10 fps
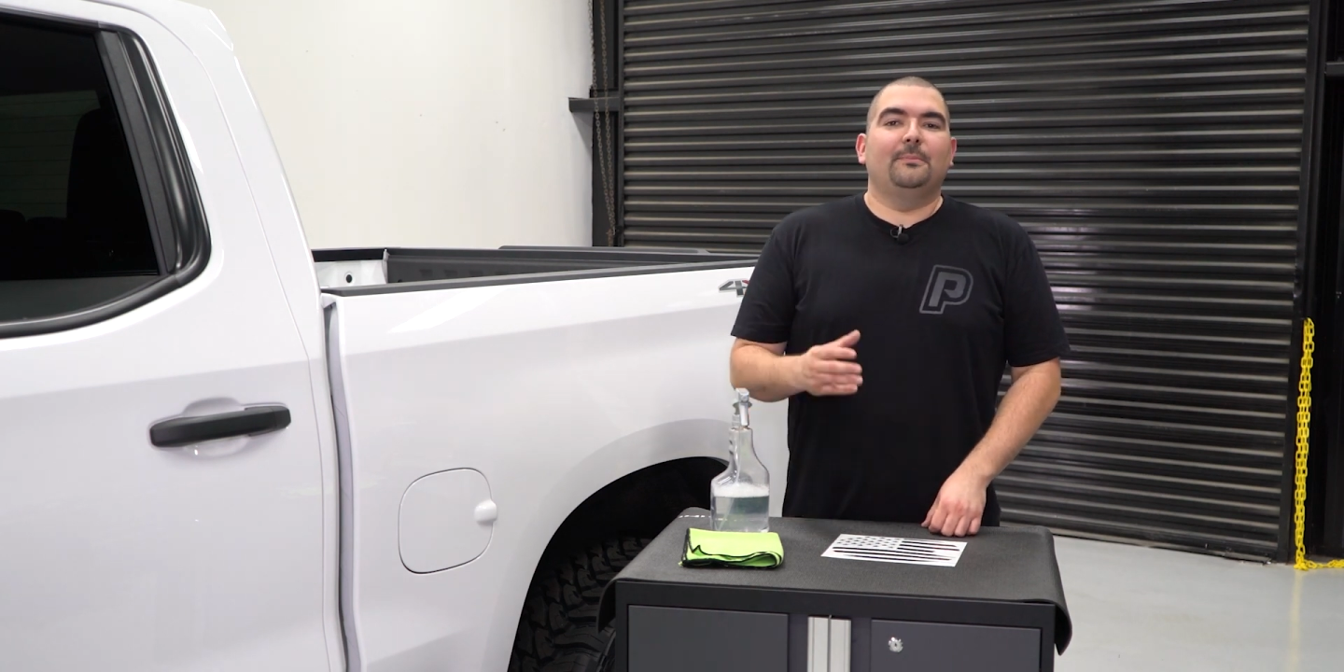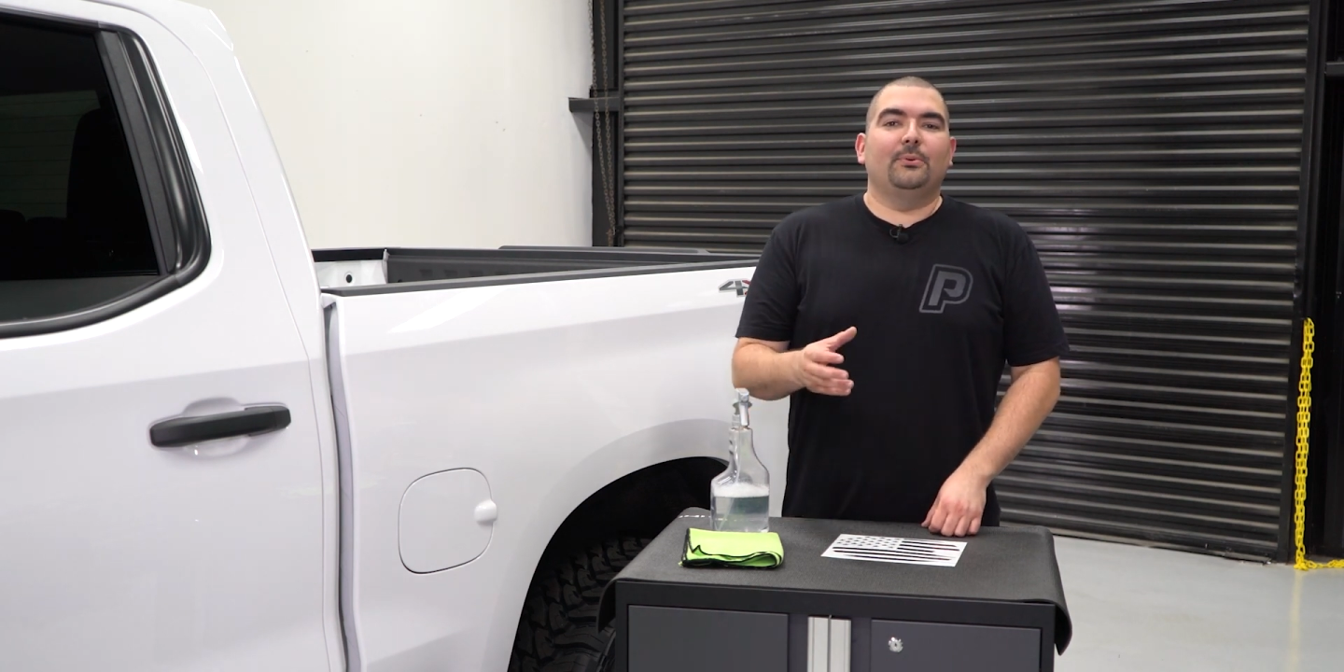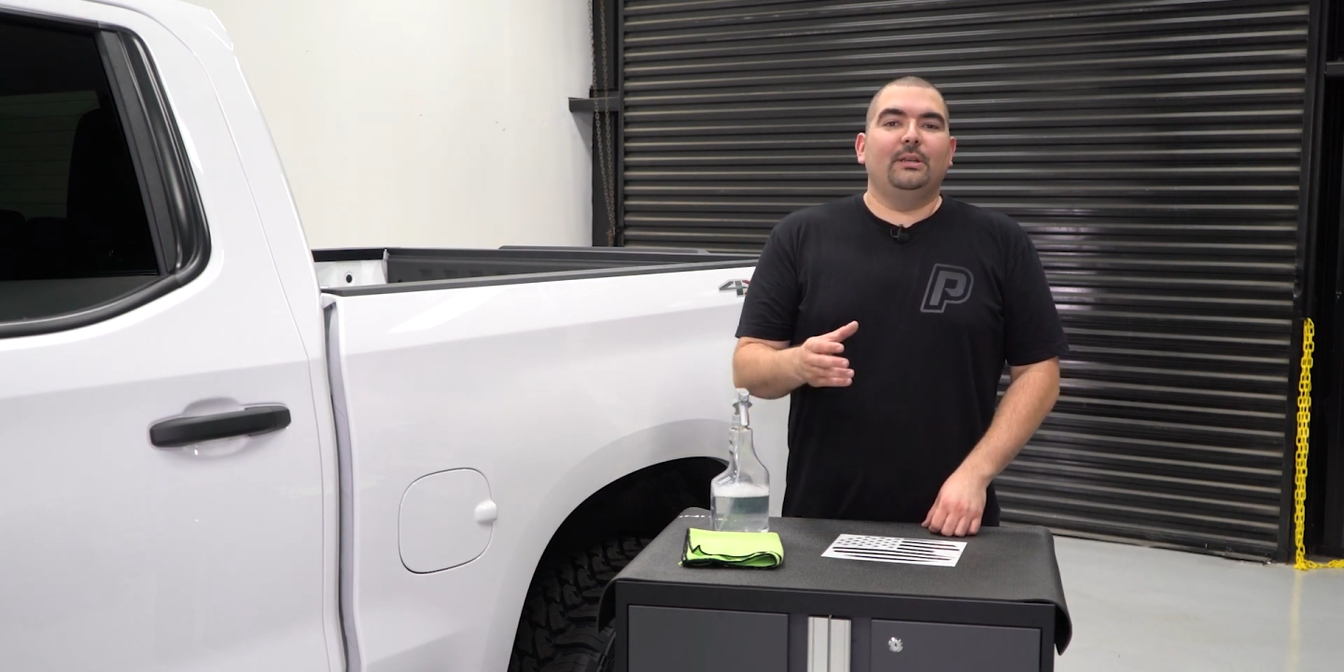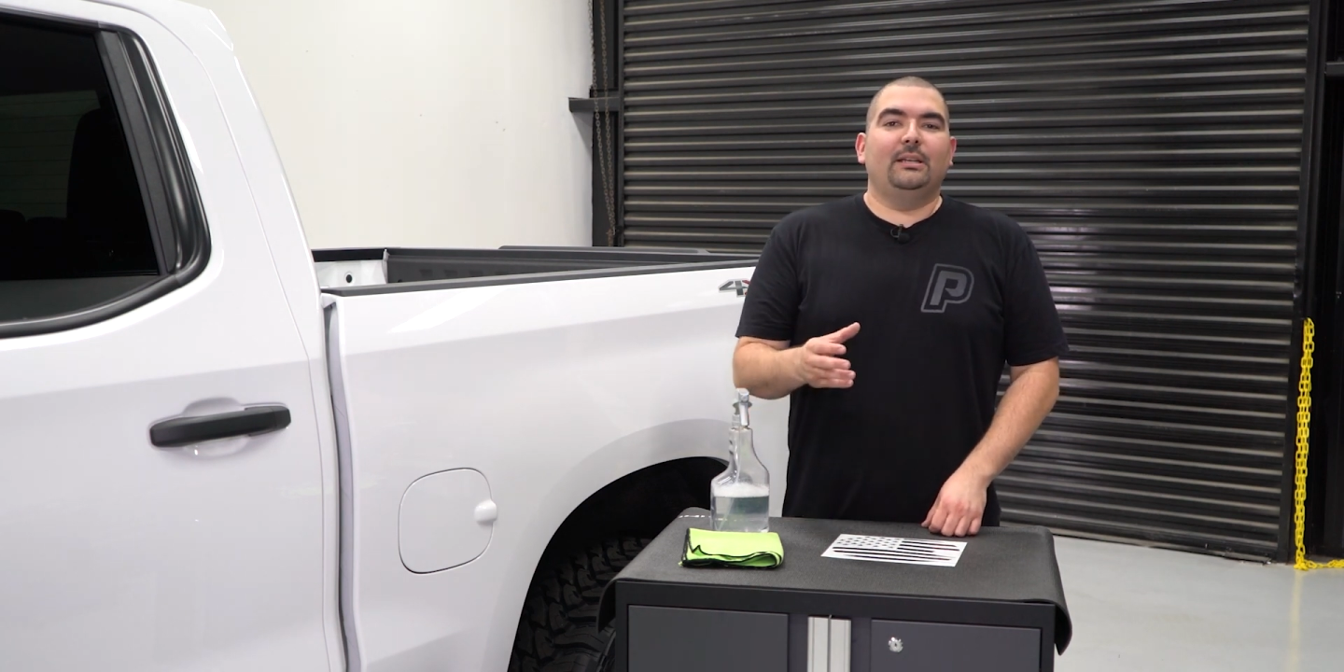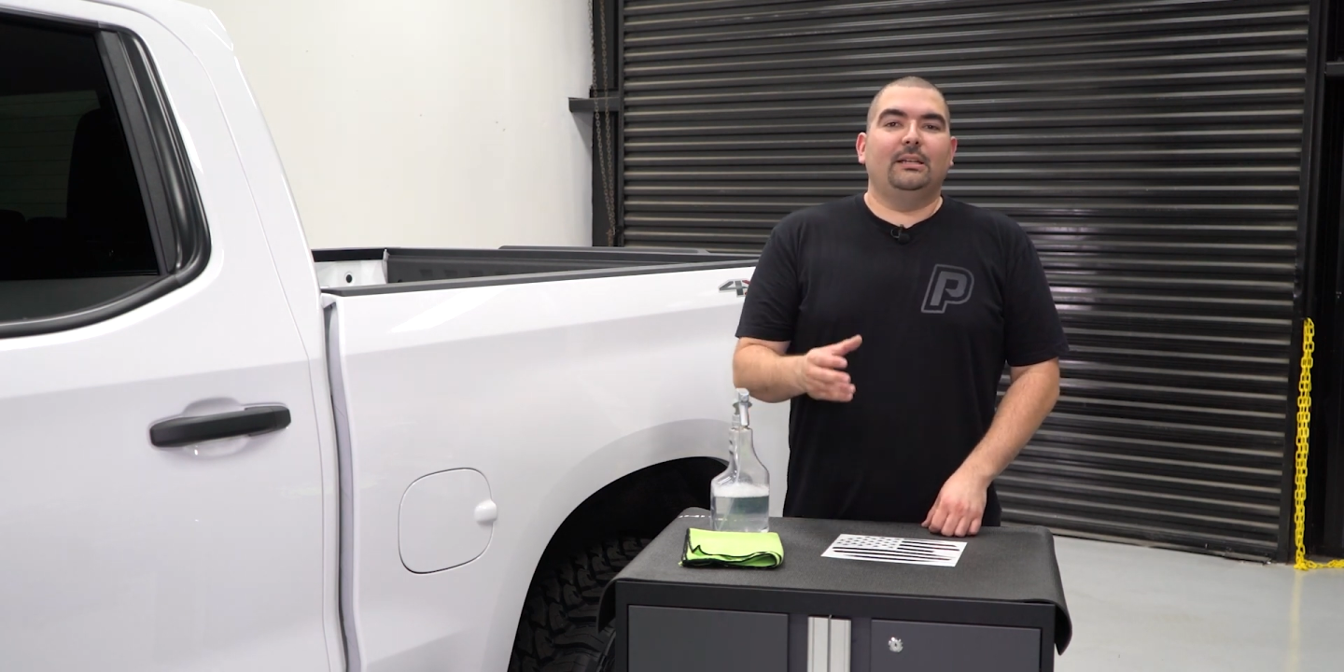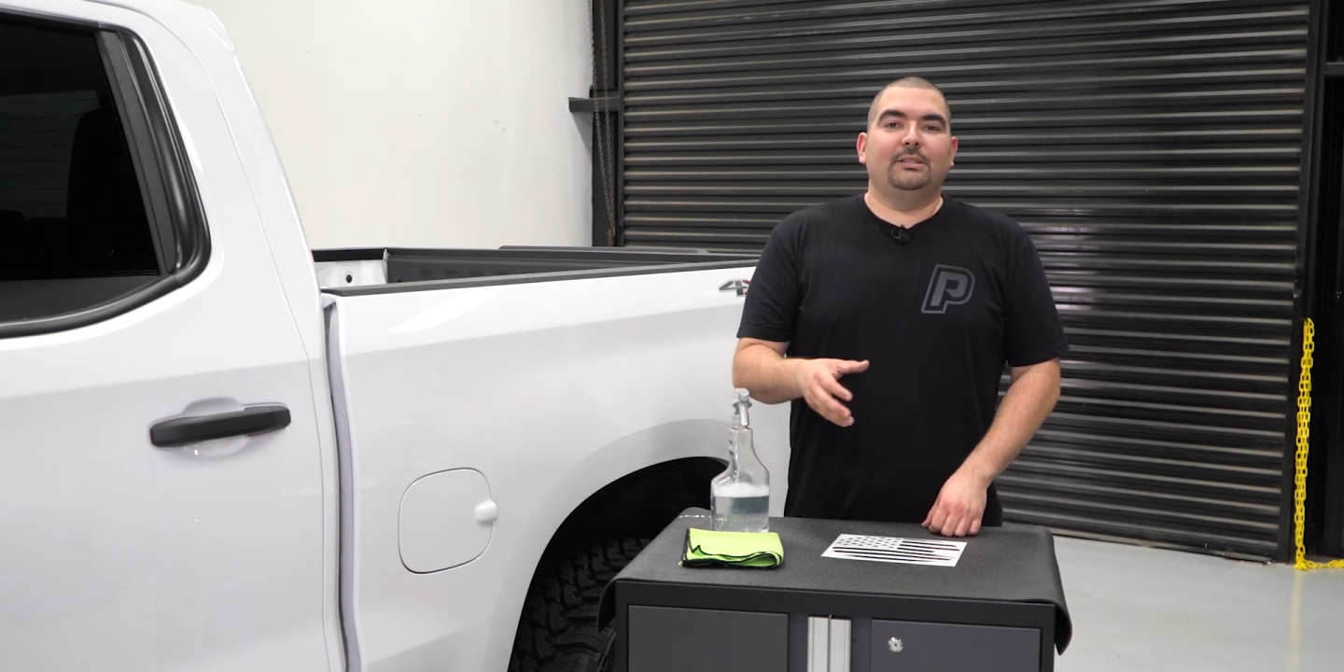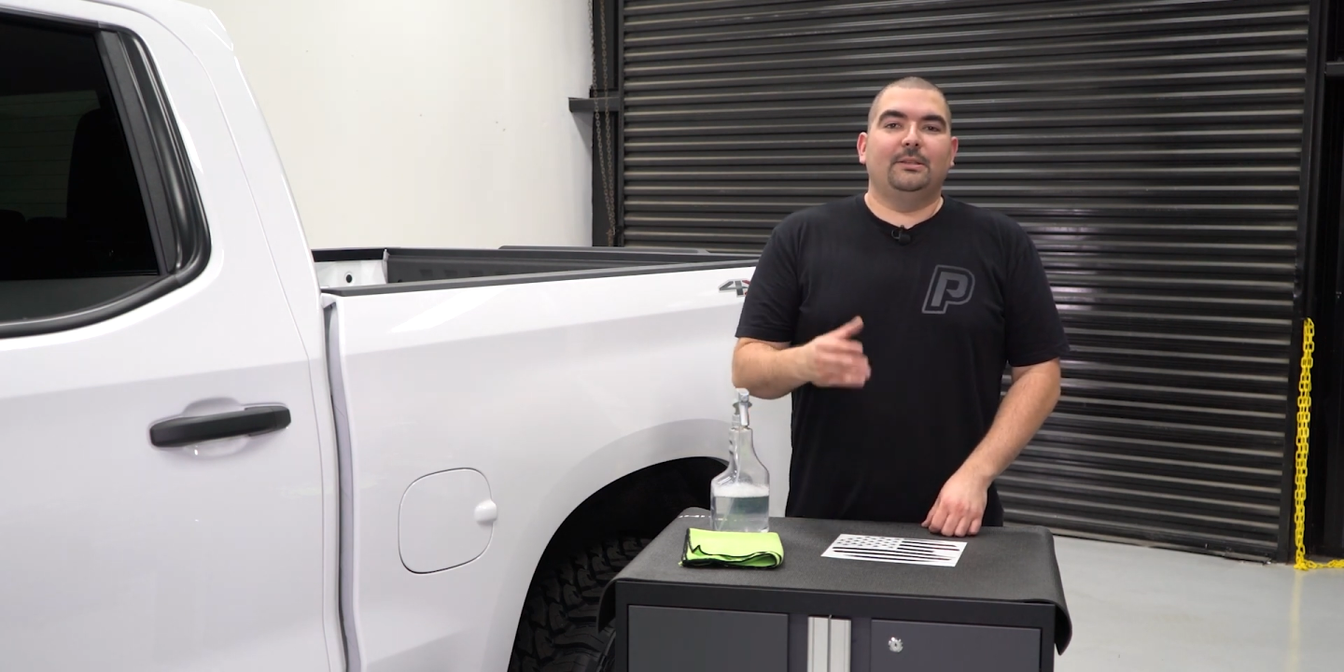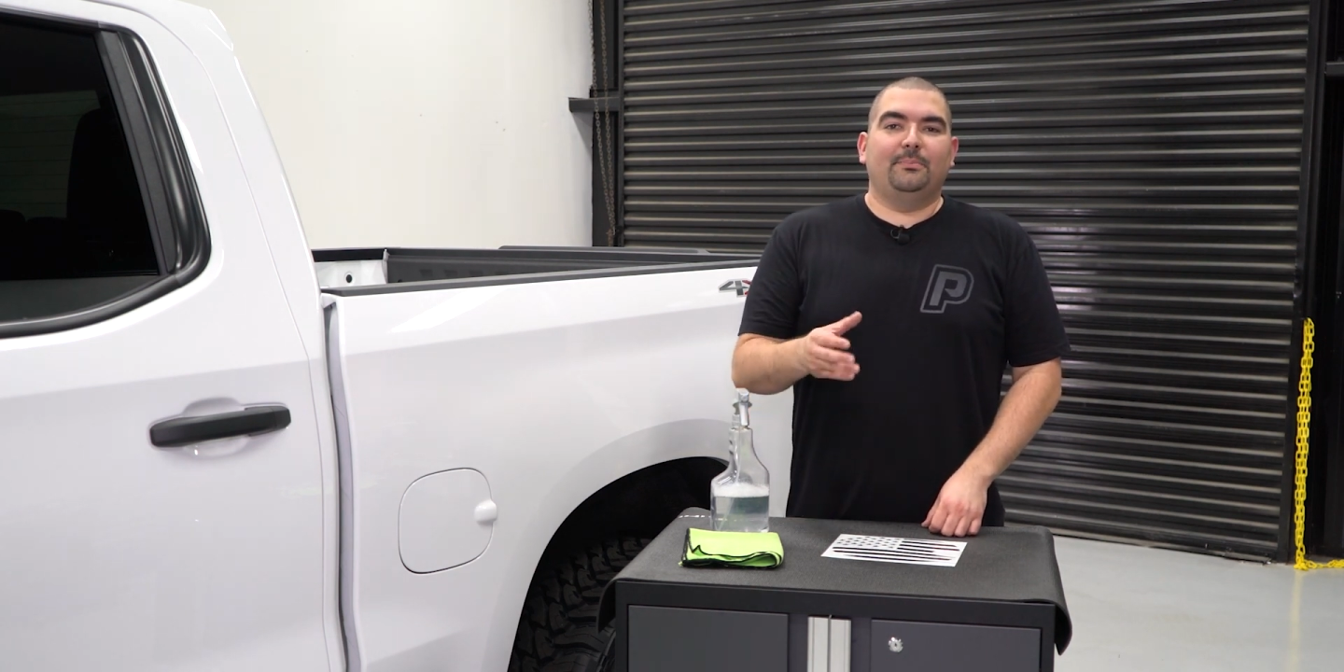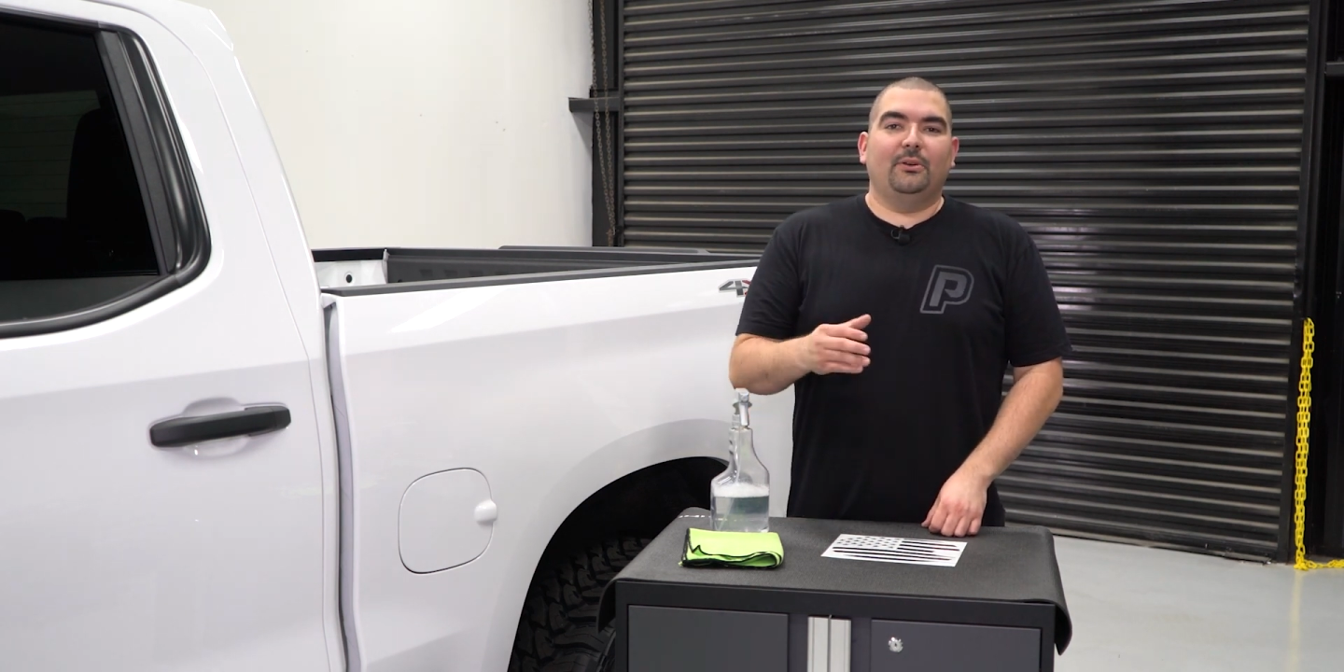Pre-cut to the